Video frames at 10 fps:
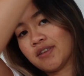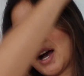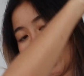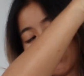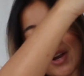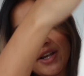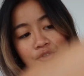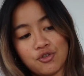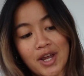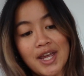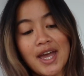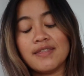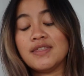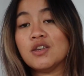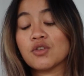High Rise Straight,
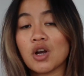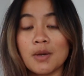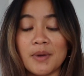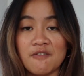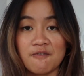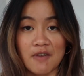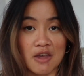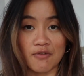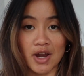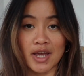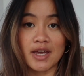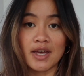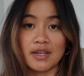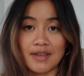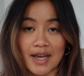and these are my favorite
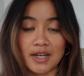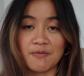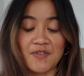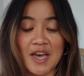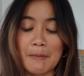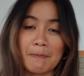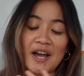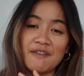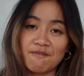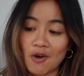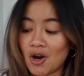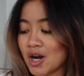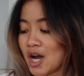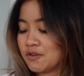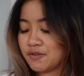denim fit by far
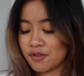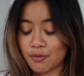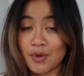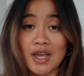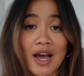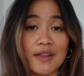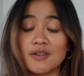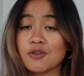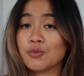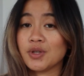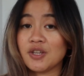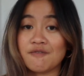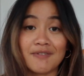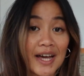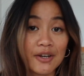out of the 3. I think they're really
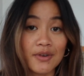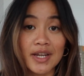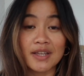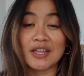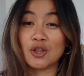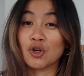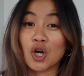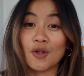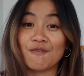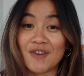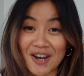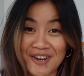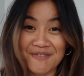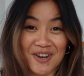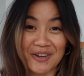flattering. They look
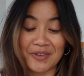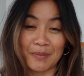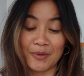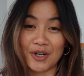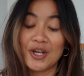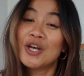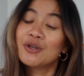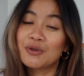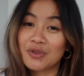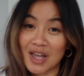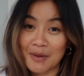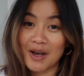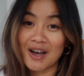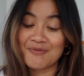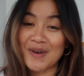very similar to some
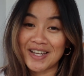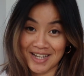of my